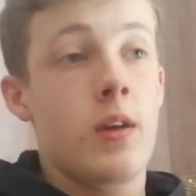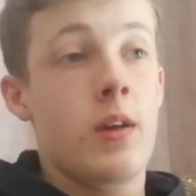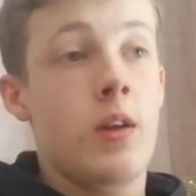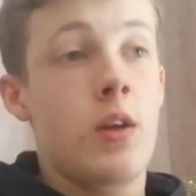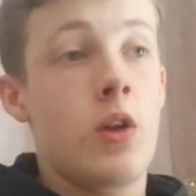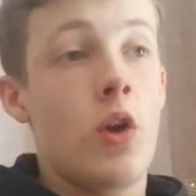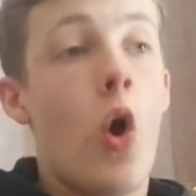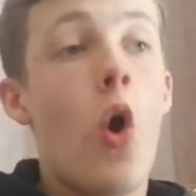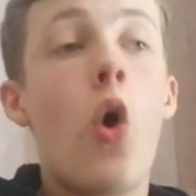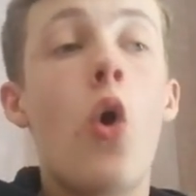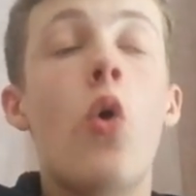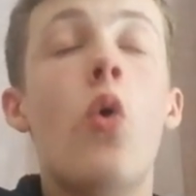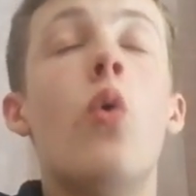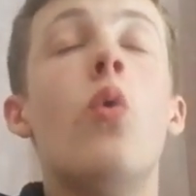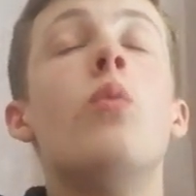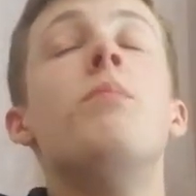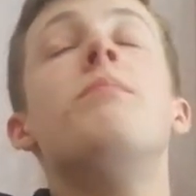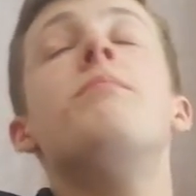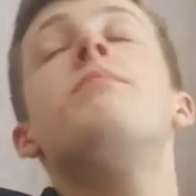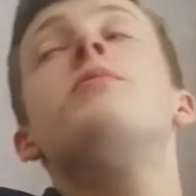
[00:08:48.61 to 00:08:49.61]
You know,
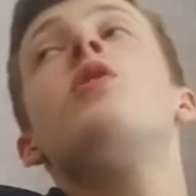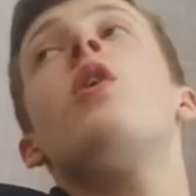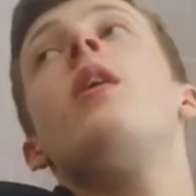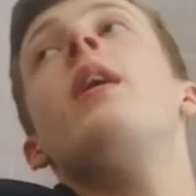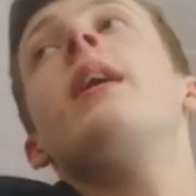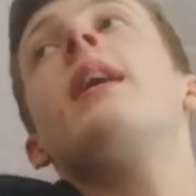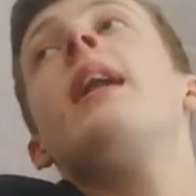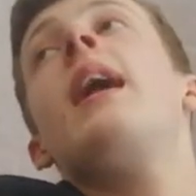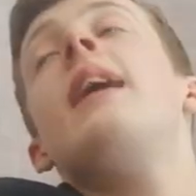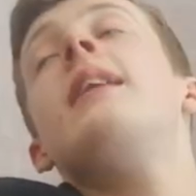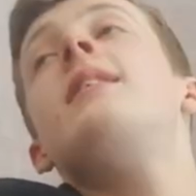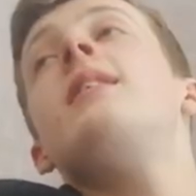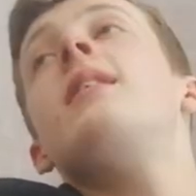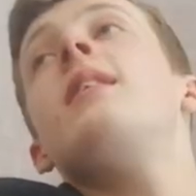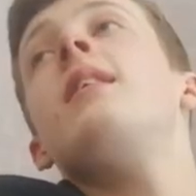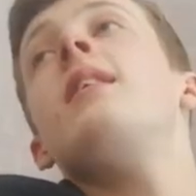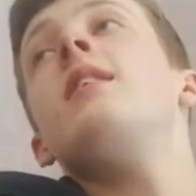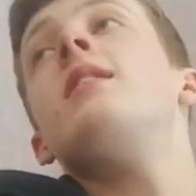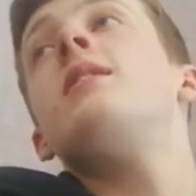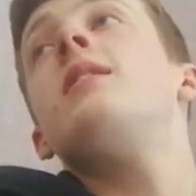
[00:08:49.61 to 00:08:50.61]
oh, sorry, can I add to
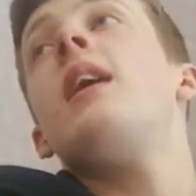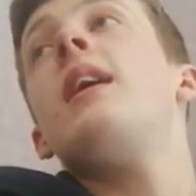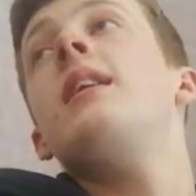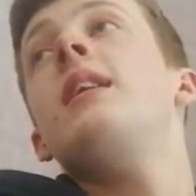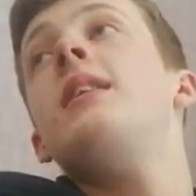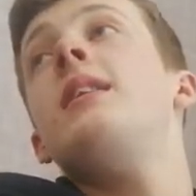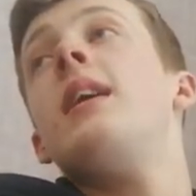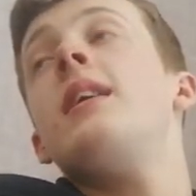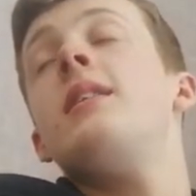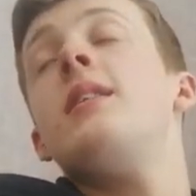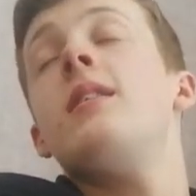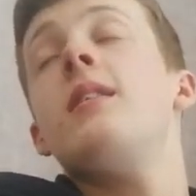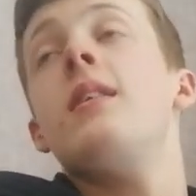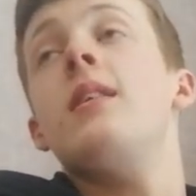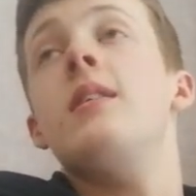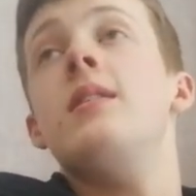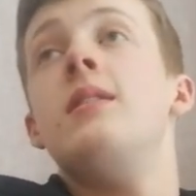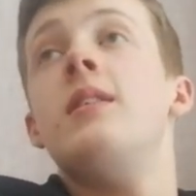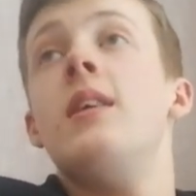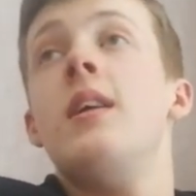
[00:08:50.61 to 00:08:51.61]
the list? I need to add to the
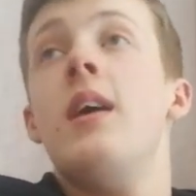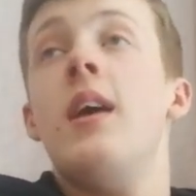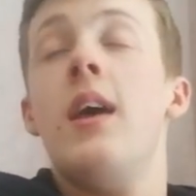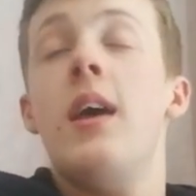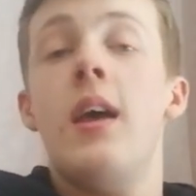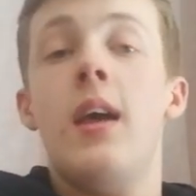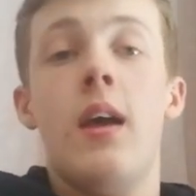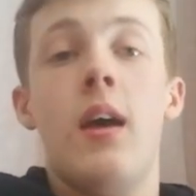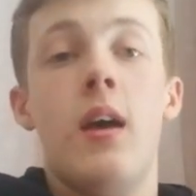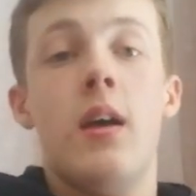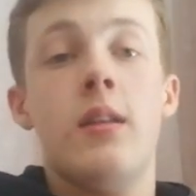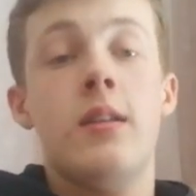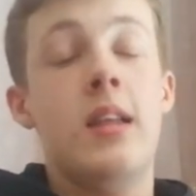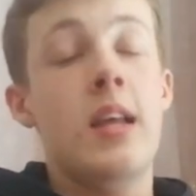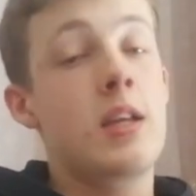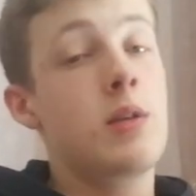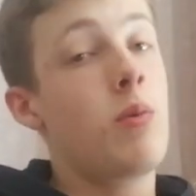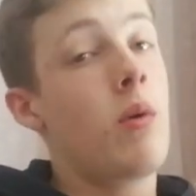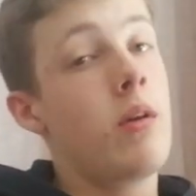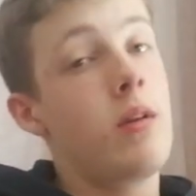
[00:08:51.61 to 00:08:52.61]
list.
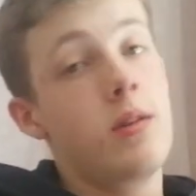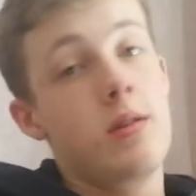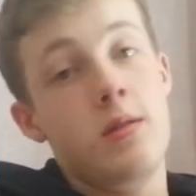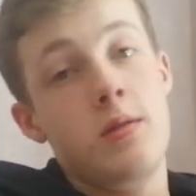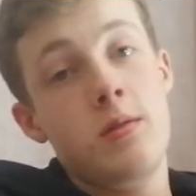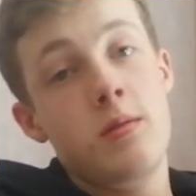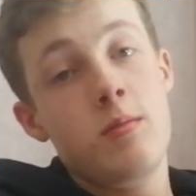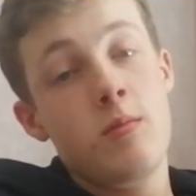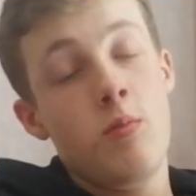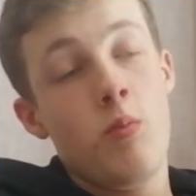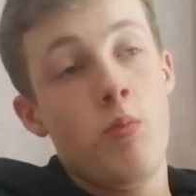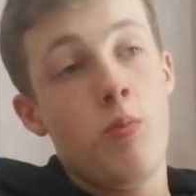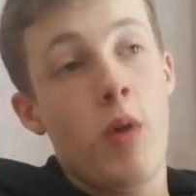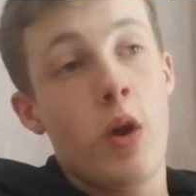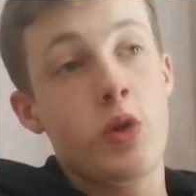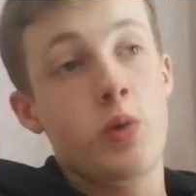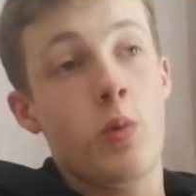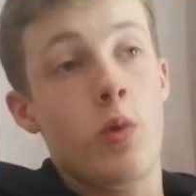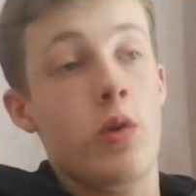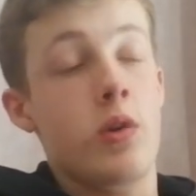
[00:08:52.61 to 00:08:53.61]
This one's
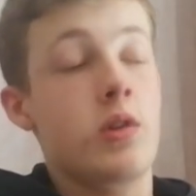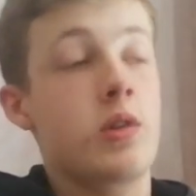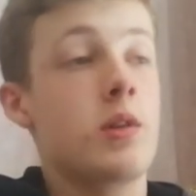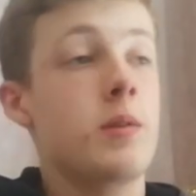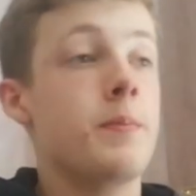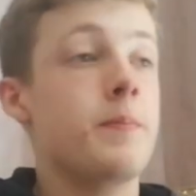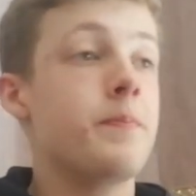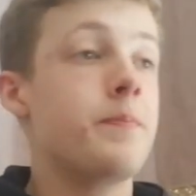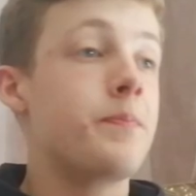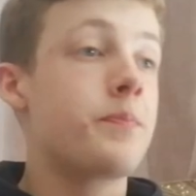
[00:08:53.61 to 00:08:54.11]
much worse.